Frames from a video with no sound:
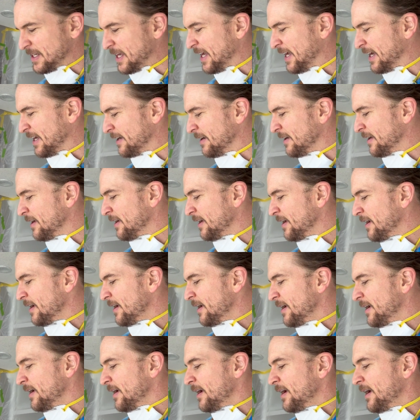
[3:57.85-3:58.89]
And
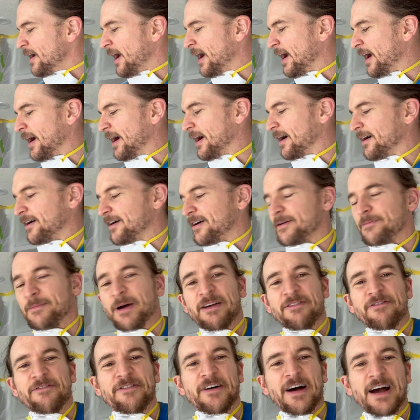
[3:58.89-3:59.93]
my
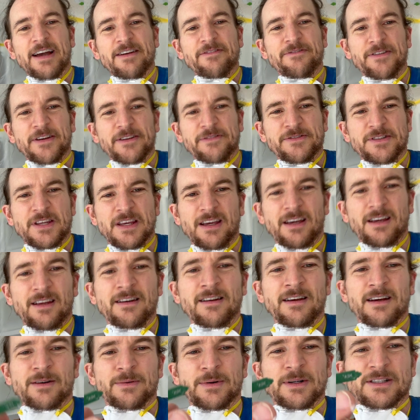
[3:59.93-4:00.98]
515,
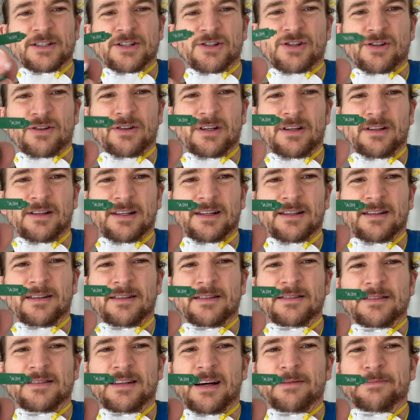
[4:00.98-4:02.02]
I wanted to show you the
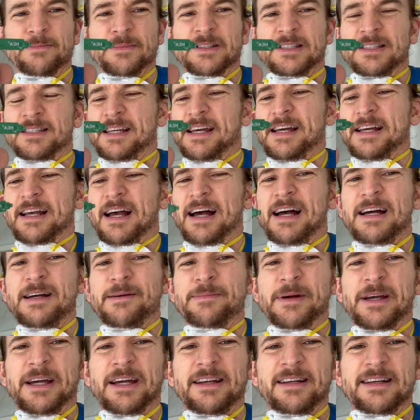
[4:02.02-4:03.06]
dumb mistake I
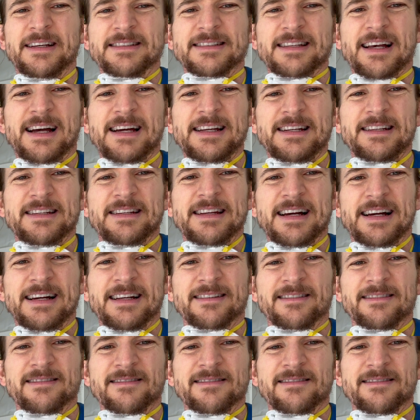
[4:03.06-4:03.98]
made, is I did not